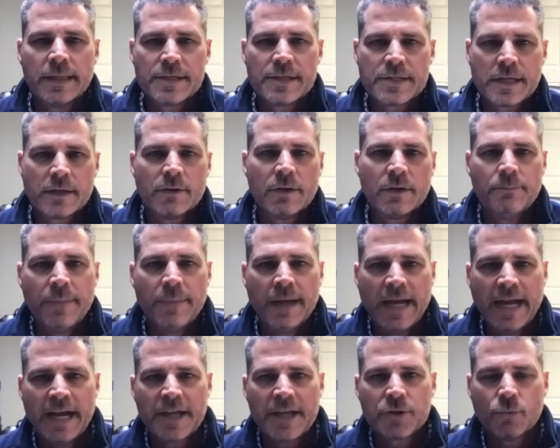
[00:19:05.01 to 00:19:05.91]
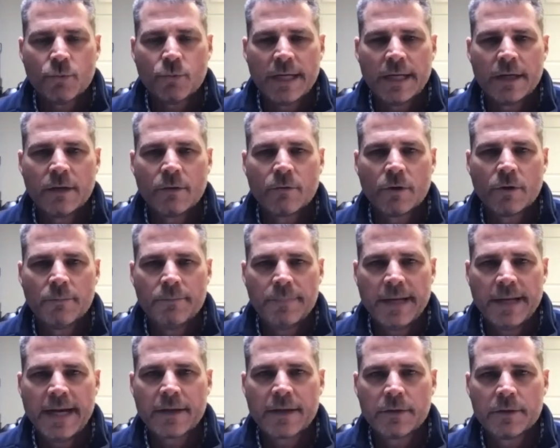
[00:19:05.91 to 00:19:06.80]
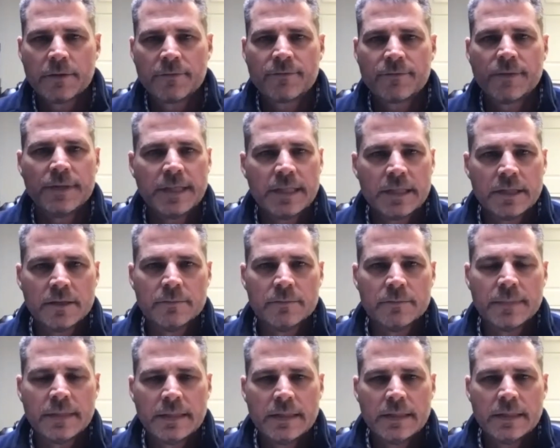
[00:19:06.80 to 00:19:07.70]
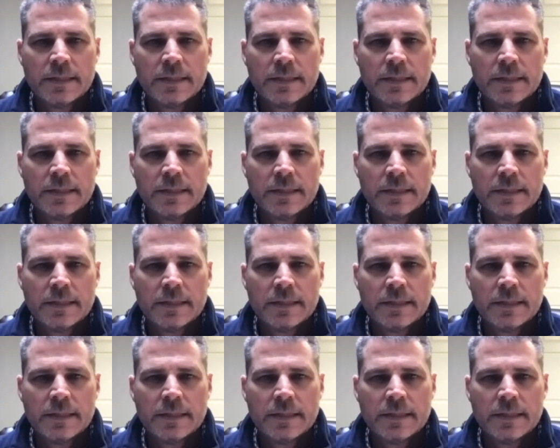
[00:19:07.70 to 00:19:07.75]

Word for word: Is there a pathway or a pattern for him